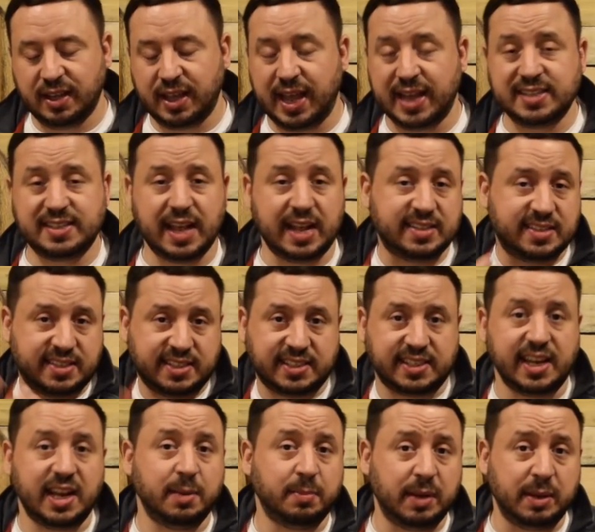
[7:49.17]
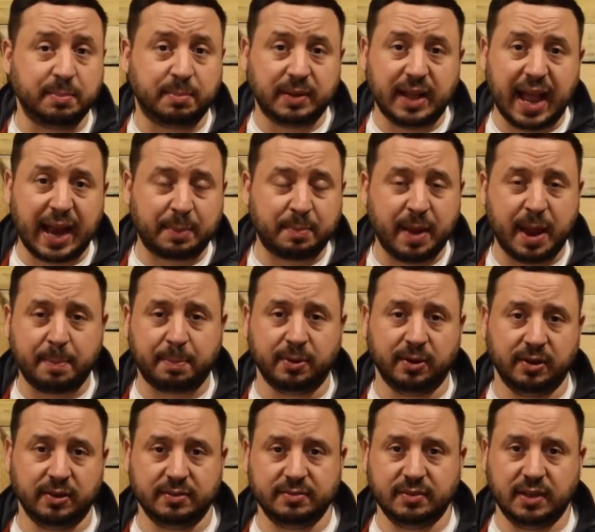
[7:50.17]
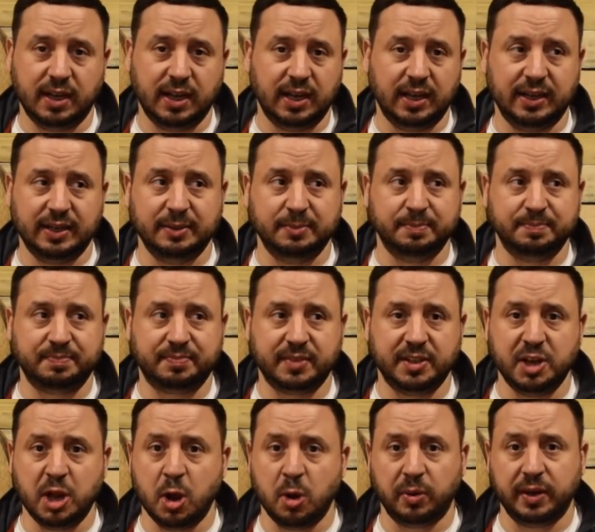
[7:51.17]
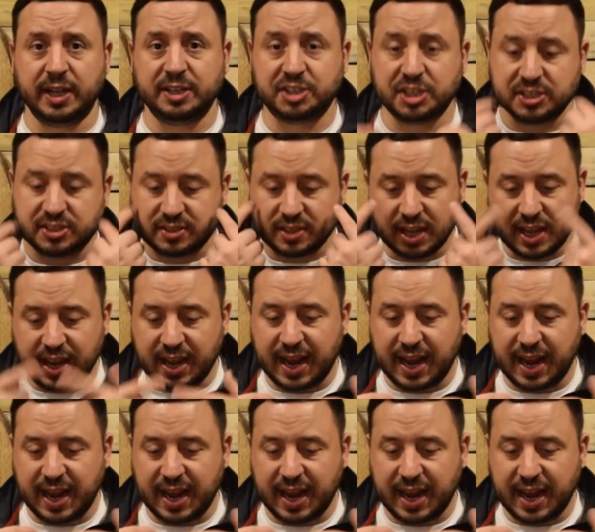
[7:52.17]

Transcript: is that cinnamon black pepper note.